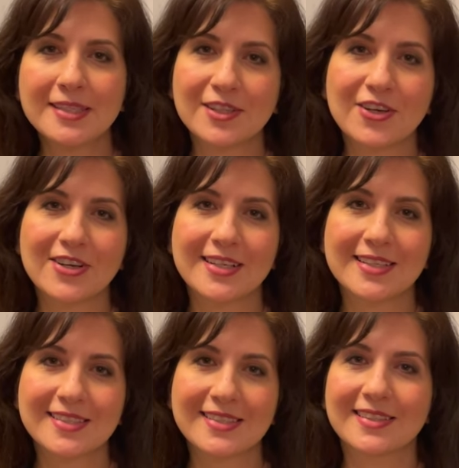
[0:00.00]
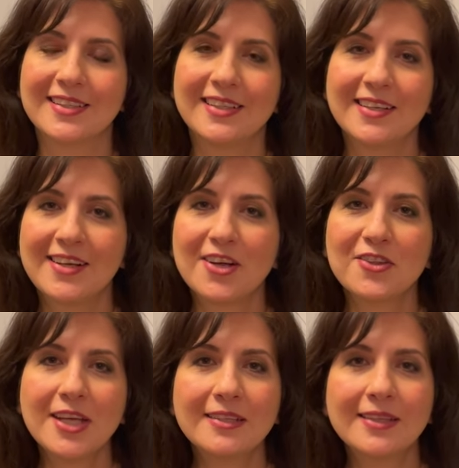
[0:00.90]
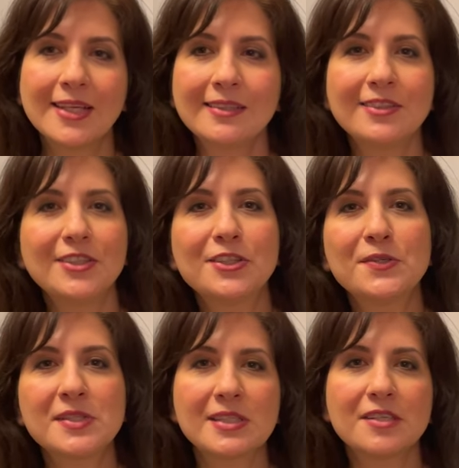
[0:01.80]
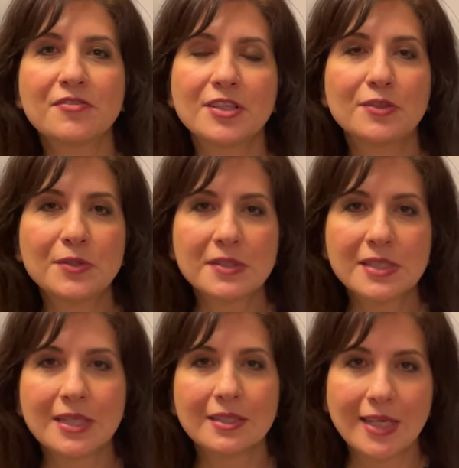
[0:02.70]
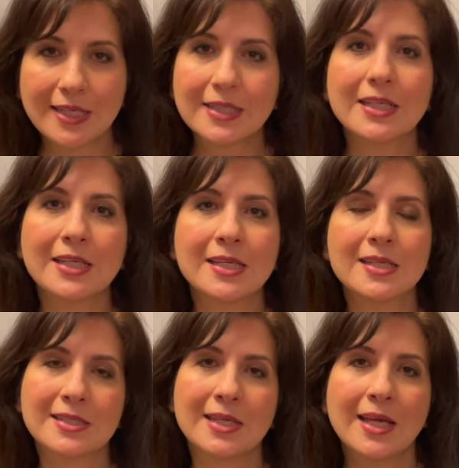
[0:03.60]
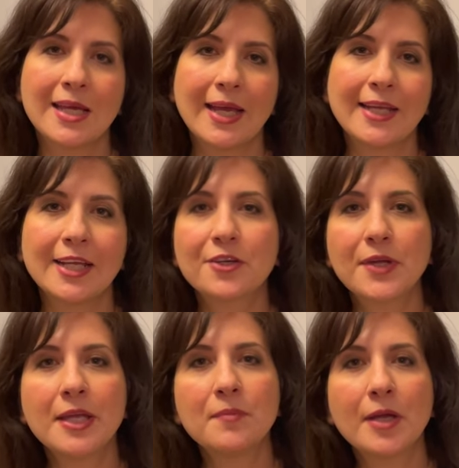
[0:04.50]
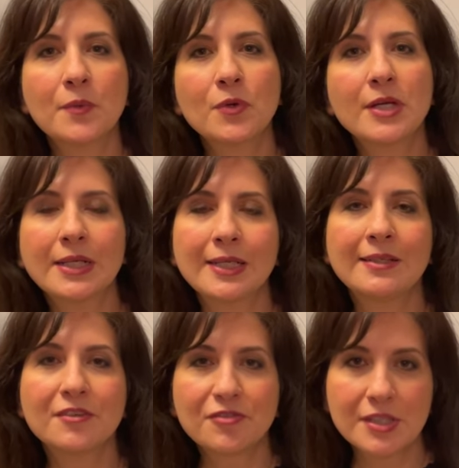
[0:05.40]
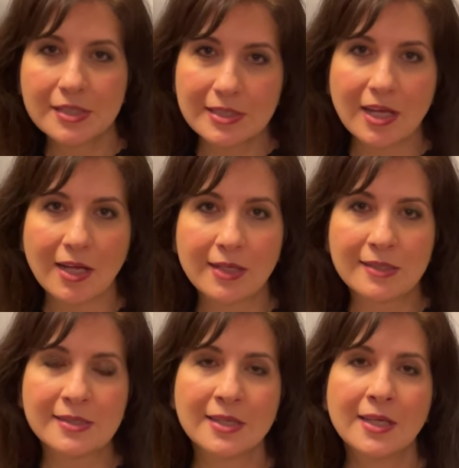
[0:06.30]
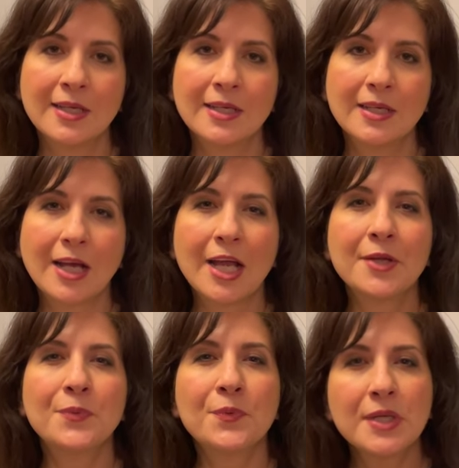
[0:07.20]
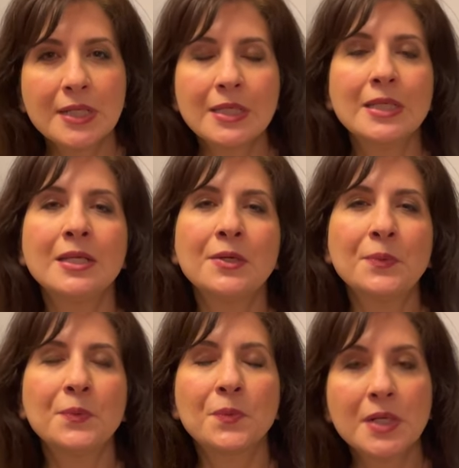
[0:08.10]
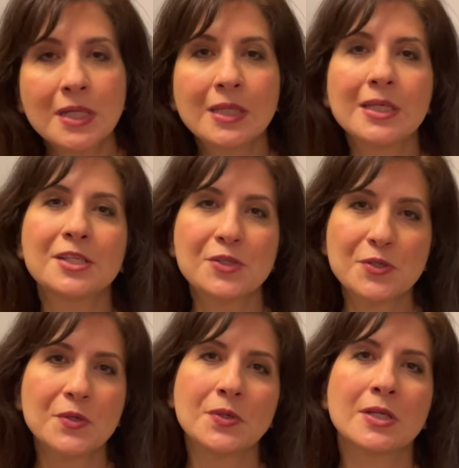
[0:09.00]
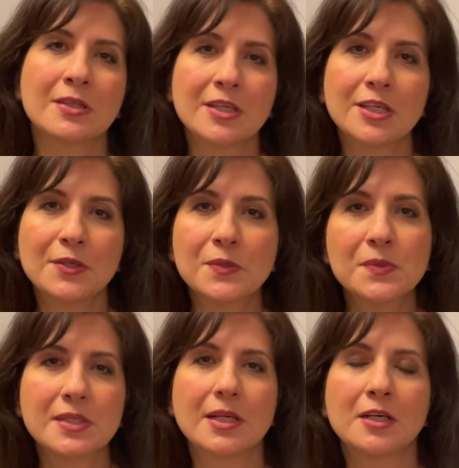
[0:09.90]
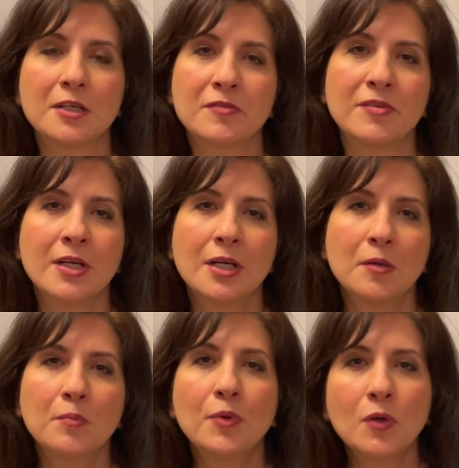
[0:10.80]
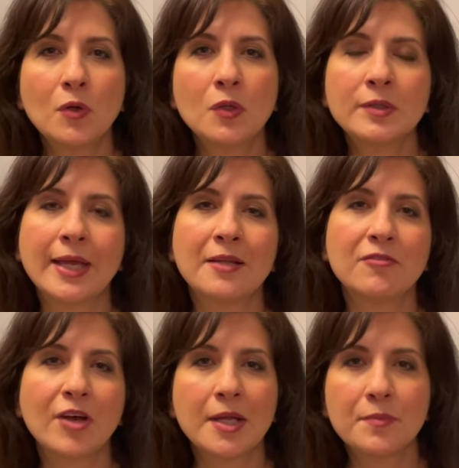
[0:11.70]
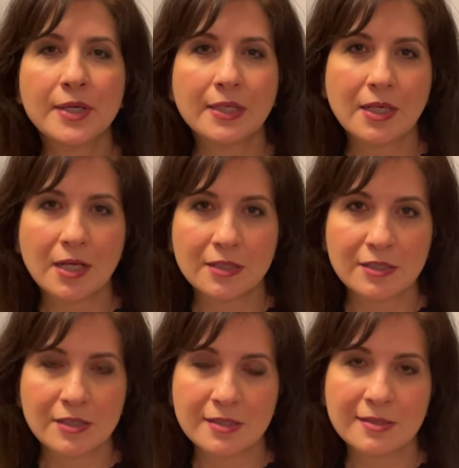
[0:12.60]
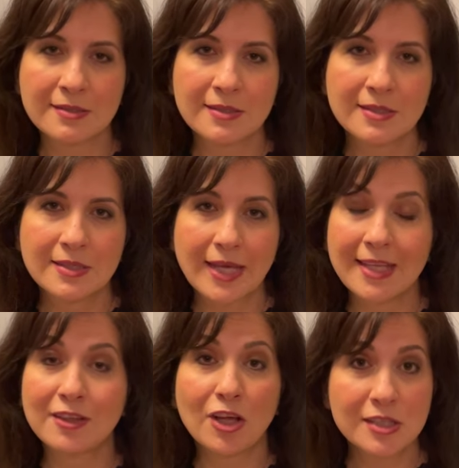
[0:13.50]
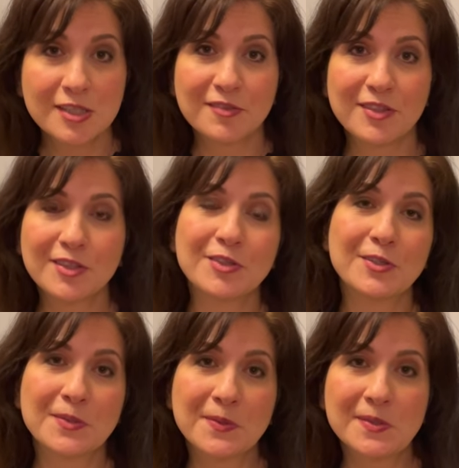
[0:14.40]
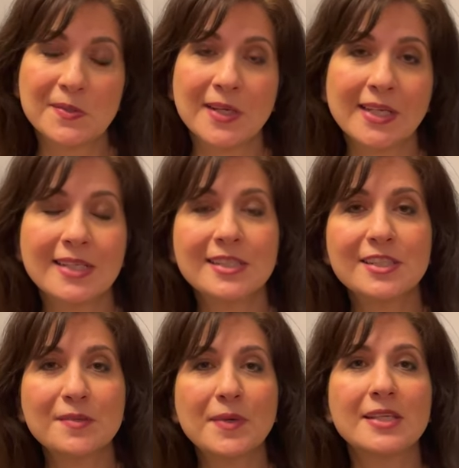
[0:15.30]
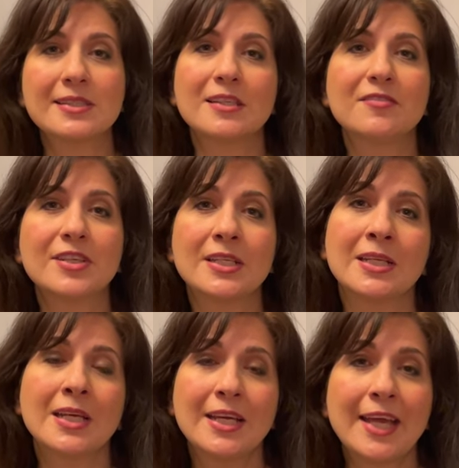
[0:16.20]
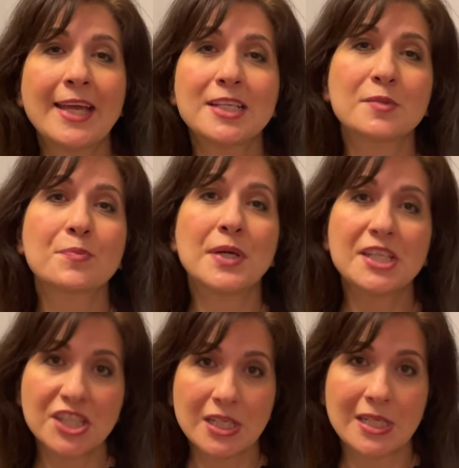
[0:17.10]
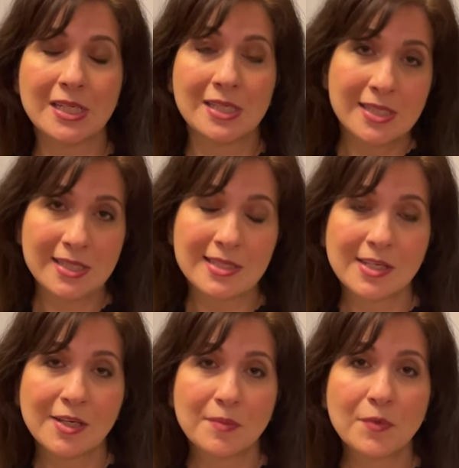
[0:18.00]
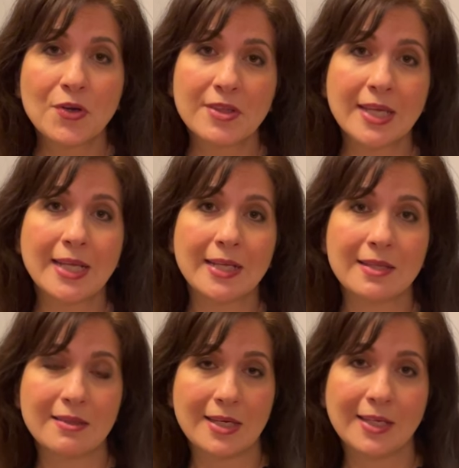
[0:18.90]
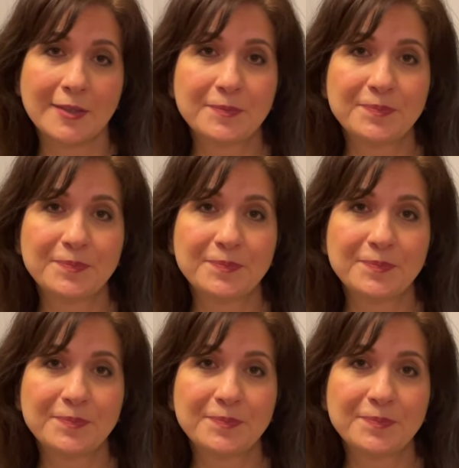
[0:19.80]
artist. Although I like to use different tools and techniques, and I create my work in different styles, I really, really enjoy the use of bold and vibrant colors, and lots of it too. So I consider myself an expressionist more than anything.